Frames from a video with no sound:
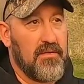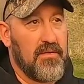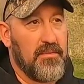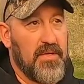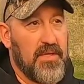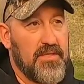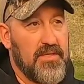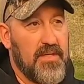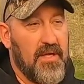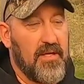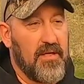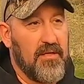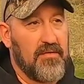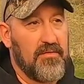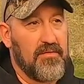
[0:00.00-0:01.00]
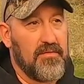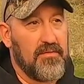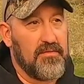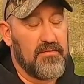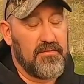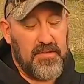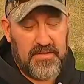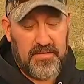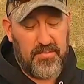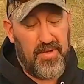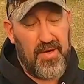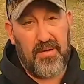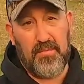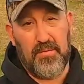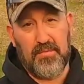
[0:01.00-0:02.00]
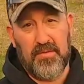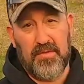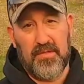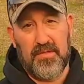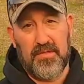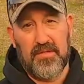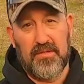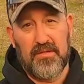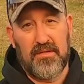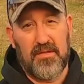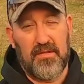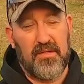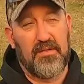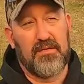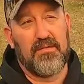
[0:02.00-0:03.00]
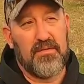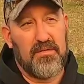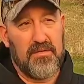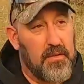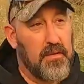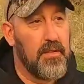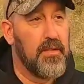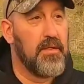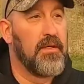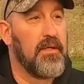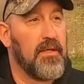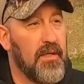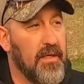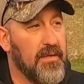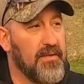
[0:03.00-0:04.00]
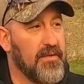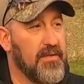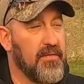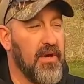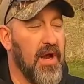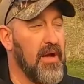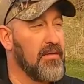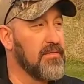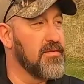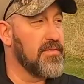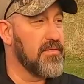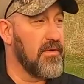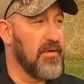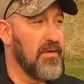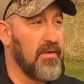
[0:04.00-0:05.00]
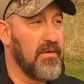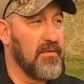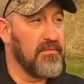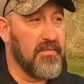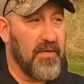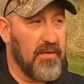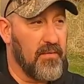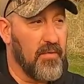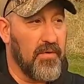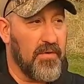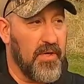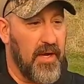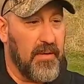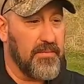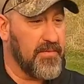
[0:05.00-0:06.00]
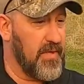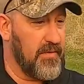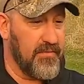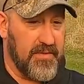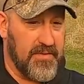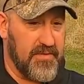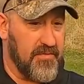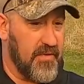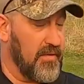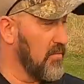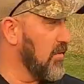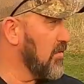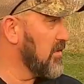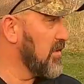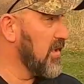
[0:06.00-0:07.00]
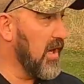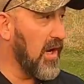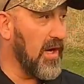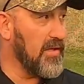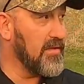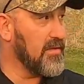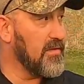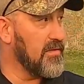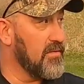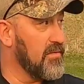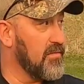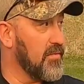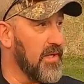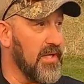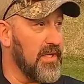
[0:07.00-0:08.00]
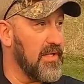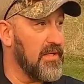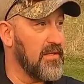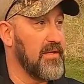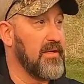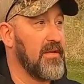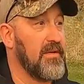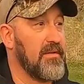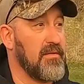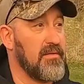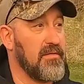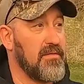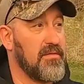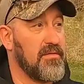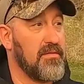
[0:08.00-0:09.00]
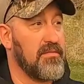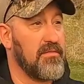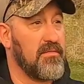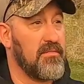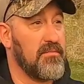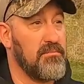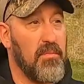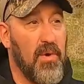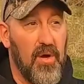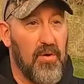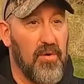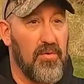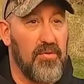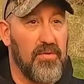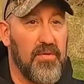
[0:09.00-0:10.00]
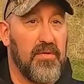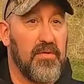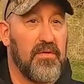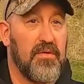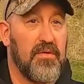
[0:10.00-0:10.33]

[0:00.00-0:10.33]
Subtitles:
your biggest negative, that's a problem, you know. I think the grounds are very well kept. Everything's very well cut and green and mowed.